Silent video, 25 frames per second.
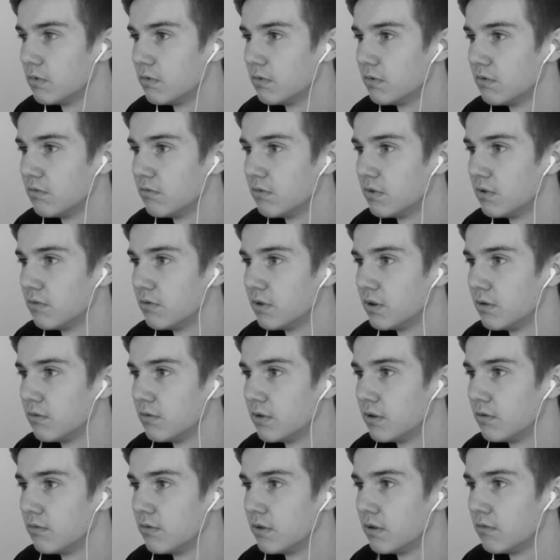who push their
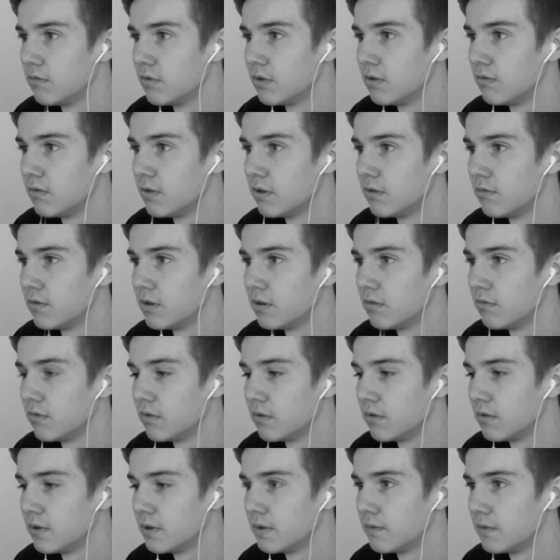beliefs onto other people
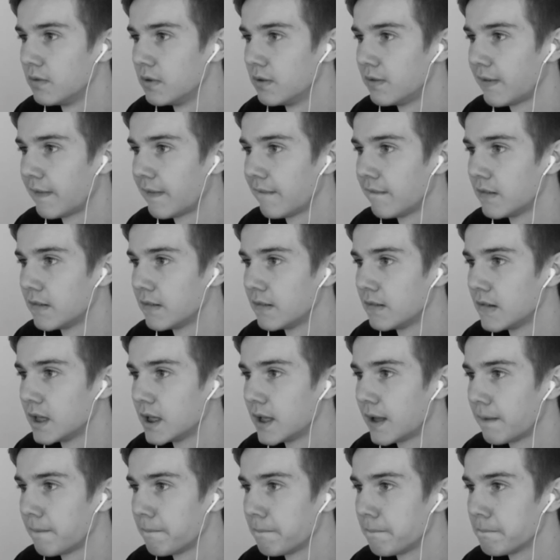who are clearly not wanting
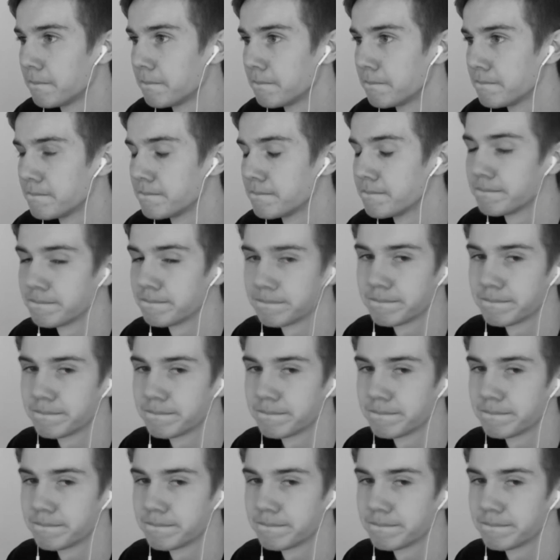their beliefs, you